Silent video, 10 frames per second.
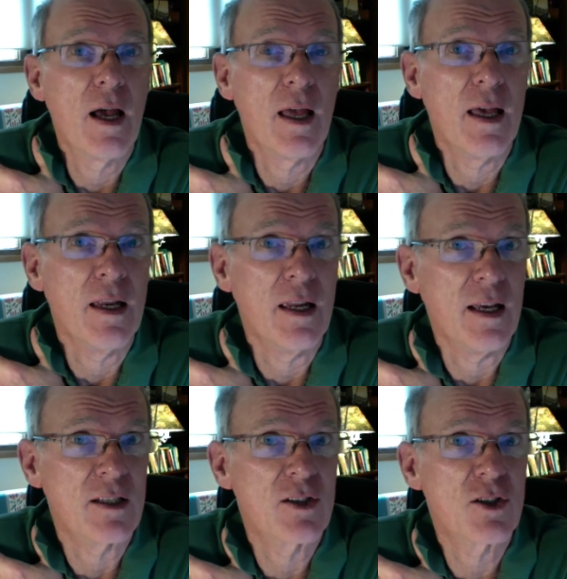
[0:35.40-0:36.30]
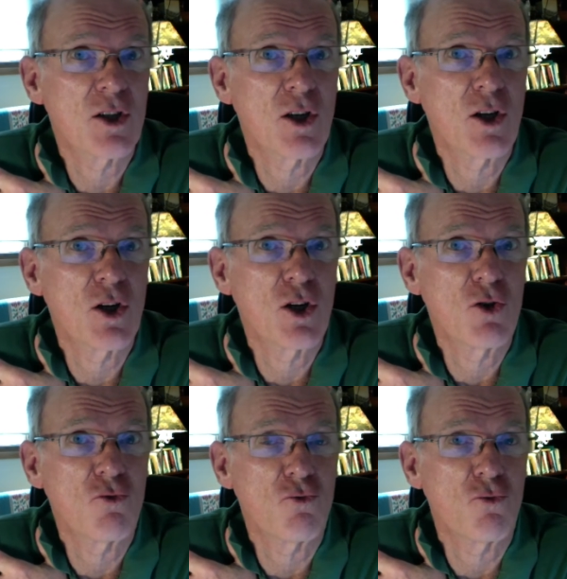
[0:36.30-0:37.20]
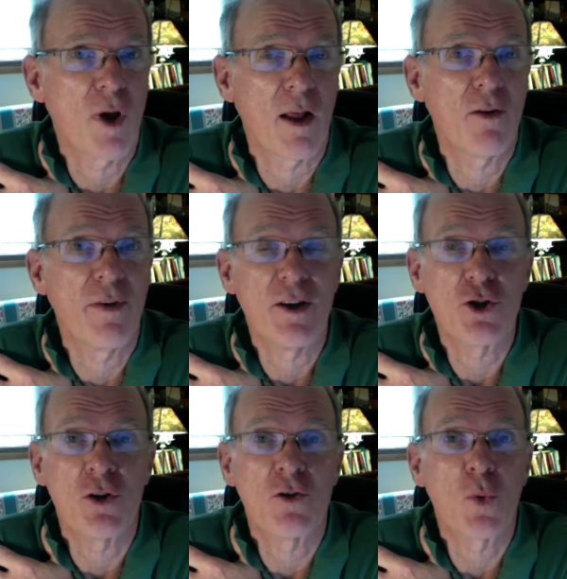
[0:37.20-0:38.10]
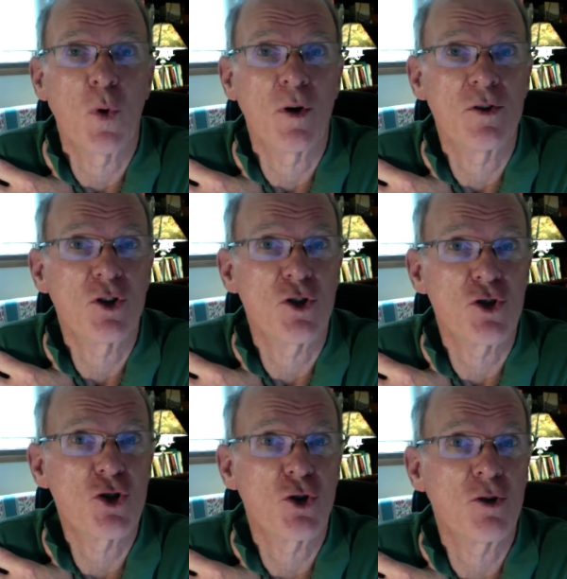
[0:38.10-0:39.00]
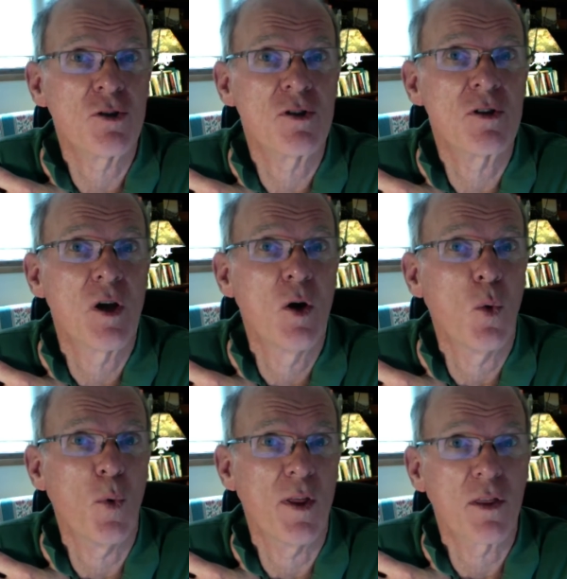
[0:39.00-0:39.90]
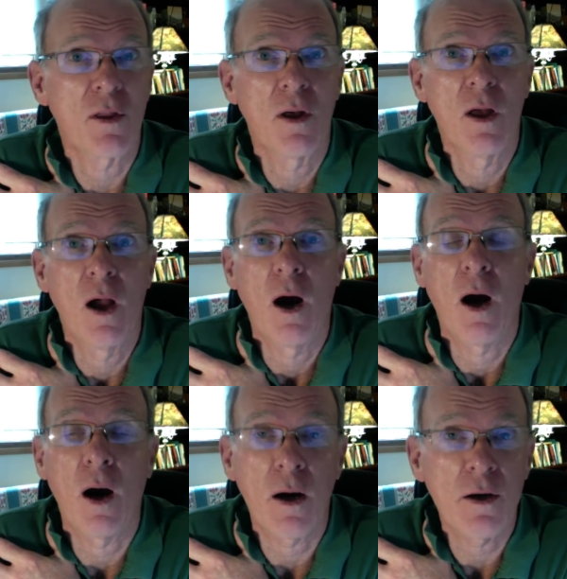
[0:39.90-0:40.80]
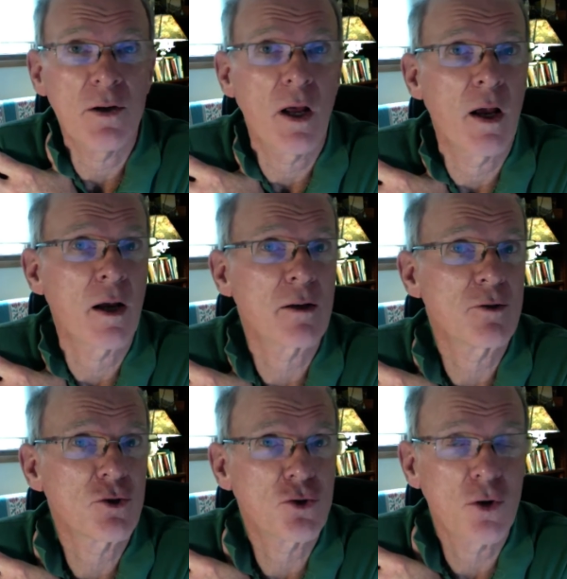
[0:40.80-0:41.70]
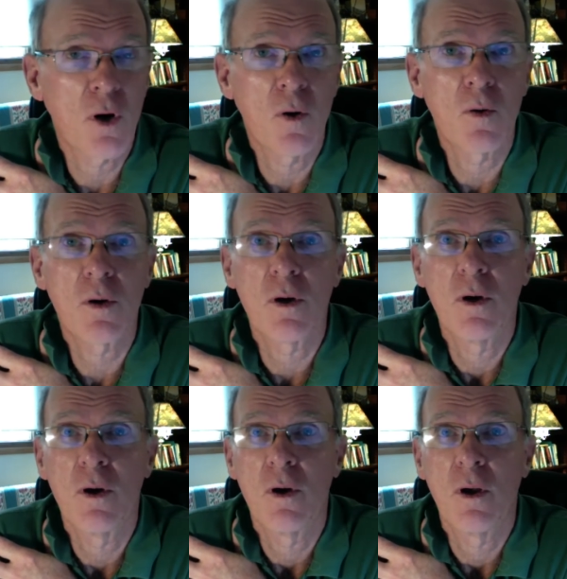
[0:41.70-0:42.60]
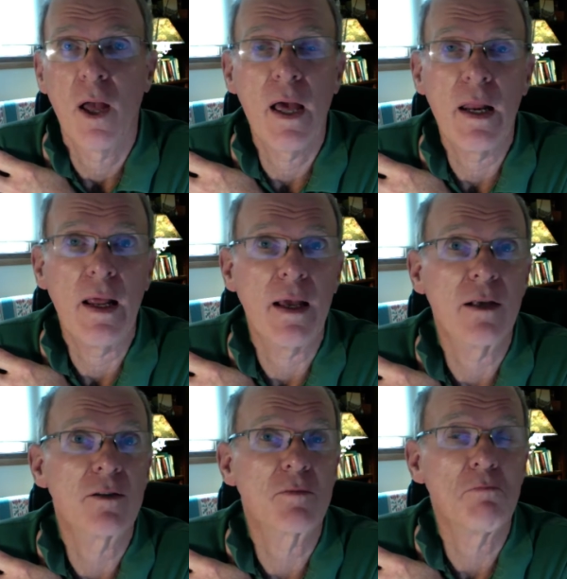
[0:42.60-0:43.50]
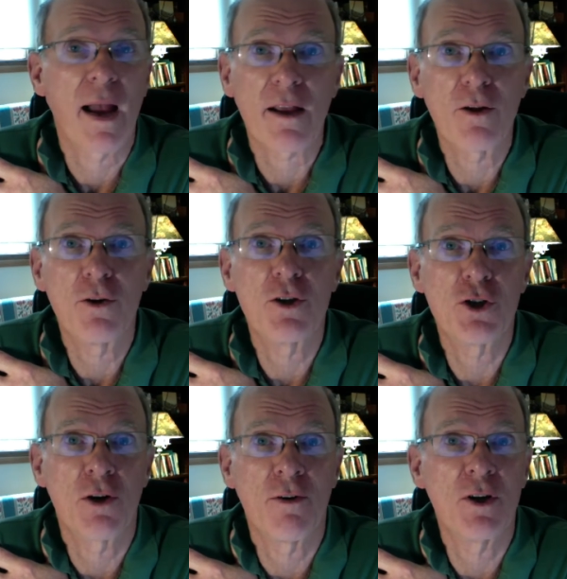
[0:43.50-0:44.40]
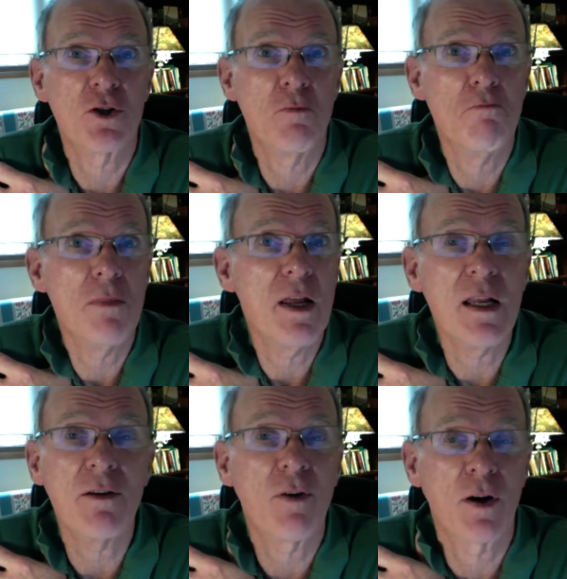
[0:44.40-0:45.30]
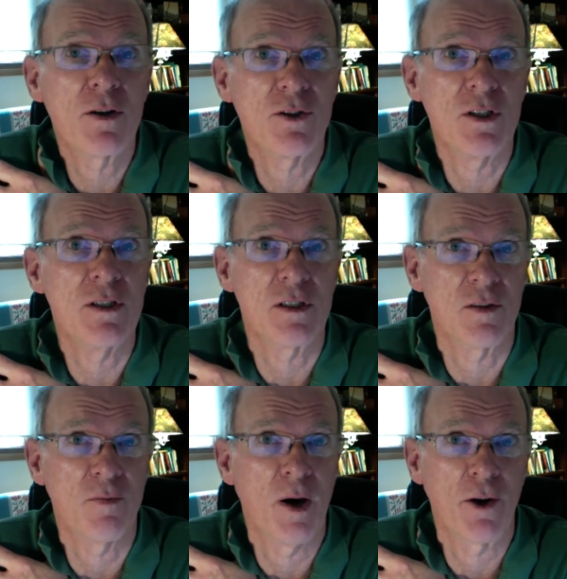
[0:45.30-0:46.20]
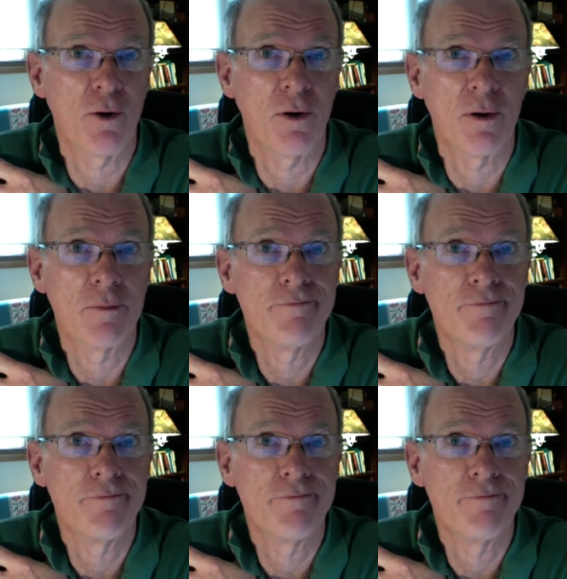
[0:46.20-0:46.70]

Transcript: in its elevation towards concerns with heart attack, stroke, headaches, macular degeneration, many of our diseases of modern